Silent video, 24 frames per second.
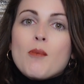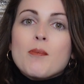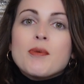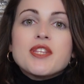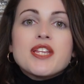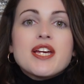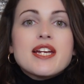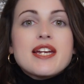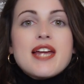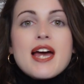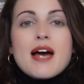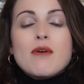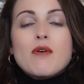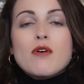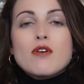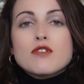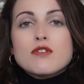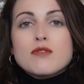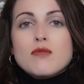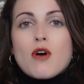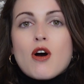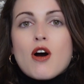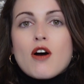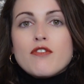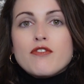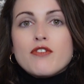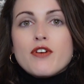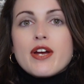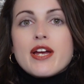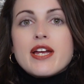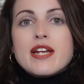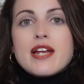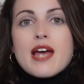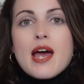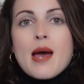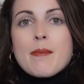but they now also offer it
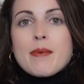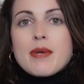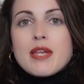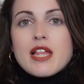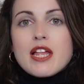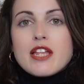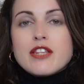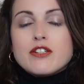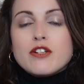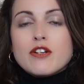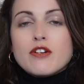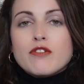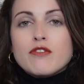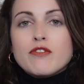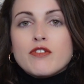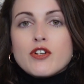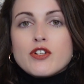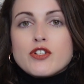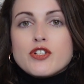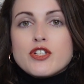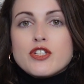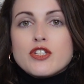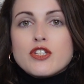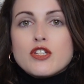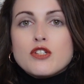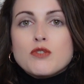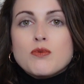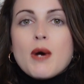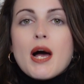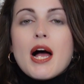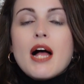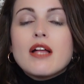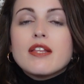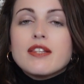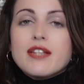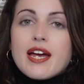in epi leather versions as
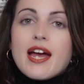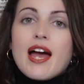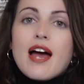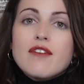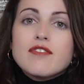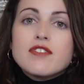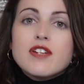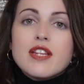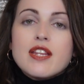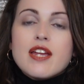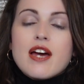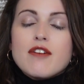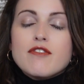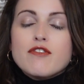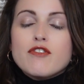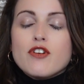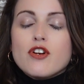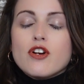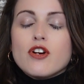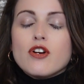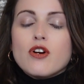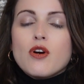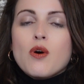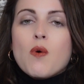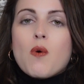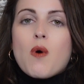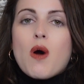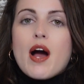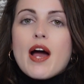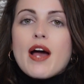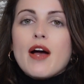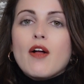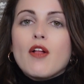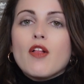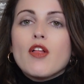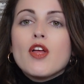well, and they have done that for a
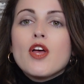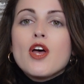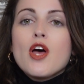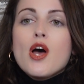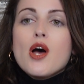while.